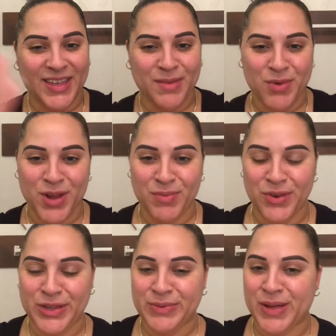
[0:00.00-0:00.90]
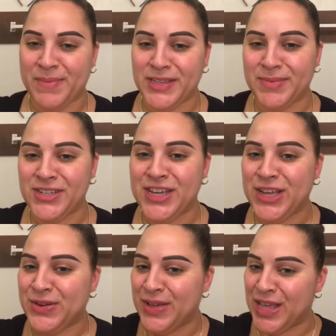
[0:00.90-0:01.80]
morning, beauties. Welcome back to my
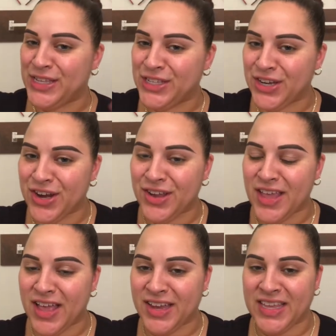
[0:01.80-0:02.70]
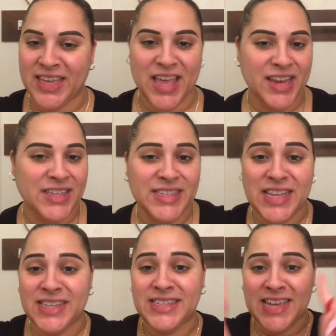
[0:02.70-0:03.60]
channel. It's your girl Yanni, and it's
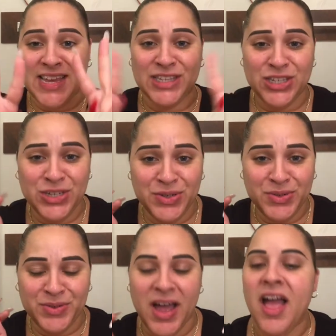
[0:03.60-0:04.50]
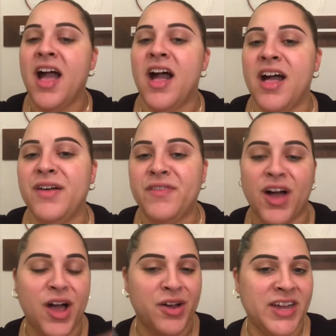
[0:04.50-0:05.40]
day 2 of
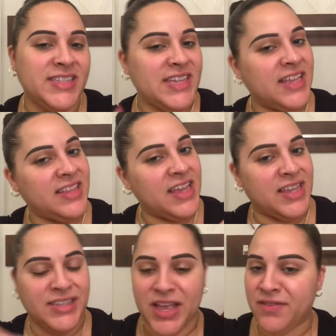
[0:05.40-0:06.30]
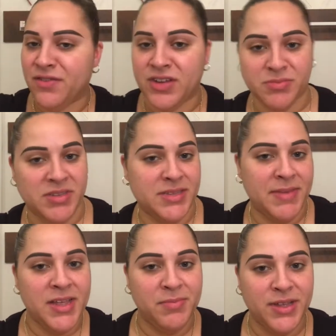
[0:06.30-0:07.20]
our 10 days of Christmas
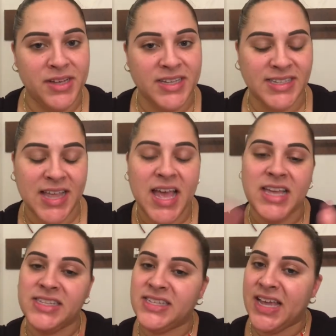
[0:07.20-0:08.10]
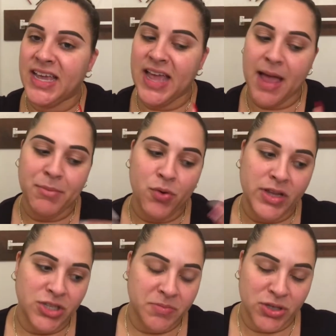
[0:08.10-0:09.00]
makeup looks. Today I'm going
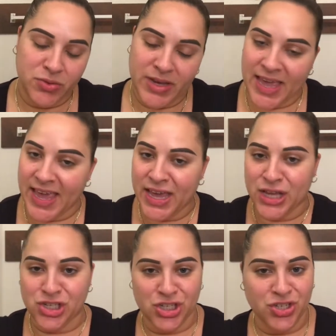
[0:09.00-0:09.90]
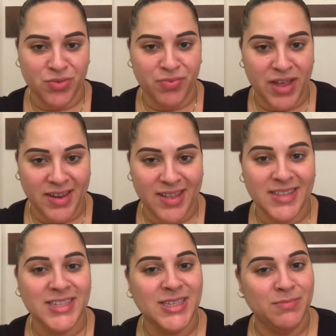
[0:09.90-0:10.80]
to be doing a gingerbread
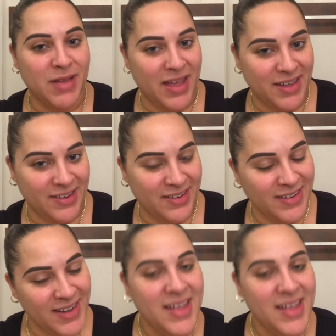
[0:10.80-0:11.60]
inspired